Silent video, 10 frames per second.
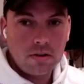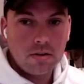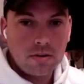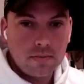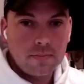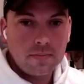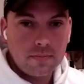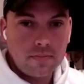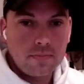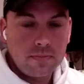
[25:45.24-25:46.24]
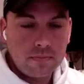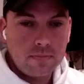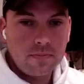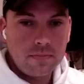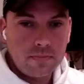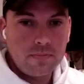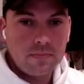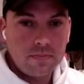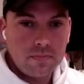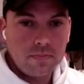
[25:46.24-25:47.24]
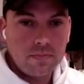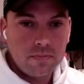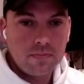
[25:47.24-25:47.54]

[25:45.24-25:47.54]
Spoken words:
(not speaking)